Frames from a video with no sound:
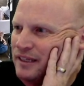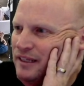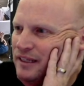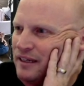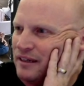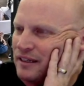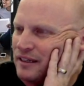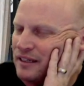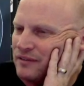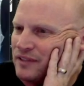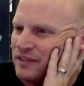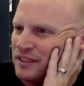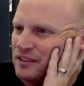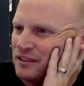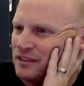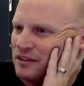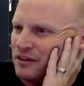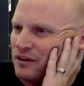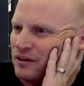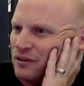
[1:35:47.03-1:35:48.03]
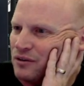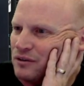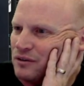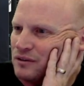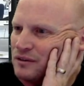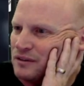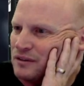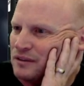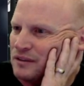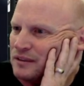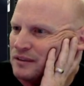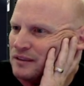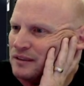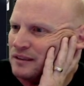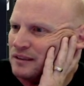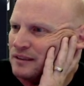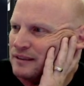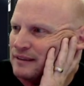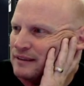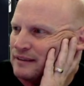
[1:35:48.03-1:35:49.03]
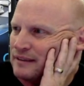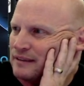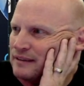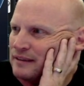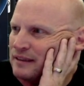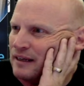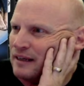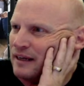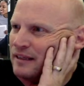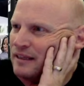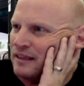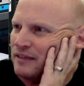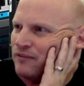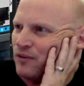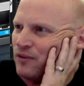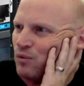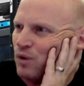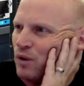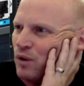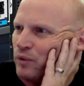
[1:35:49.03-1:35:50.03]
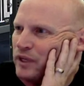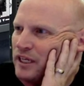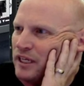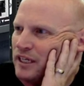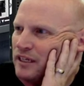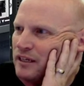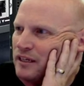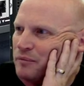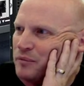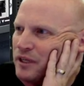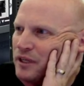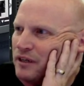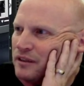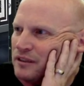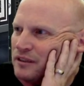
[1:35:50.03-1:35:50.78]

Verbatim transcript: I think I'll give this a go. I think for what we need up there,